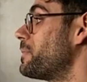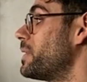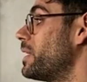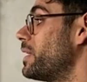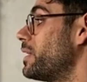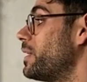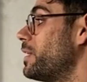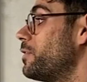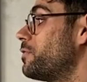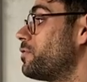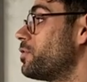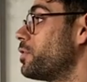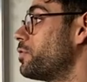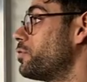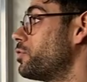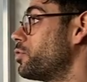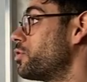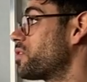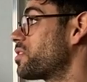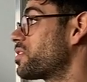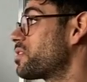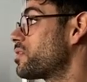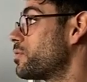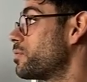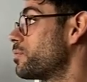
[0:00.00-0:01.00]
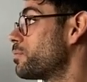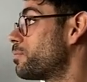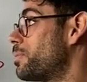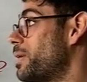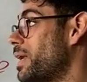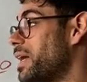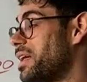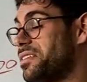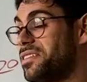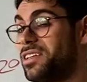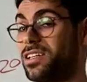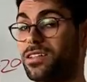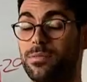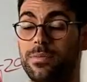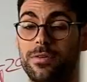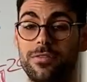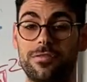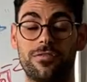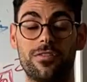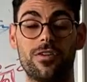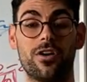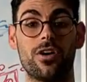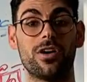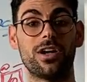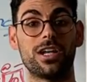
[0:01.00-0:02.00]
If you've used Placet
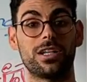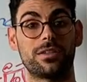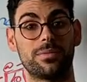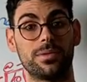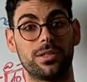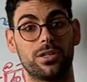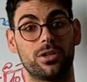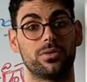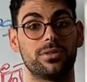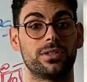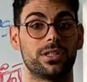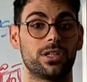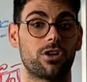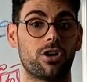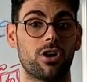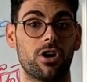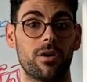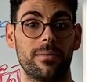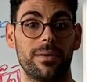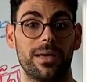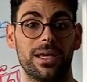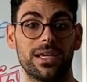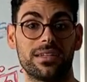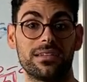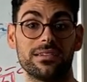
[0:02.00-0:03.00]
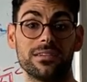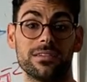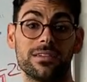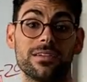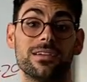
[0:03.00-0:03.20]
before, let me know in the comment.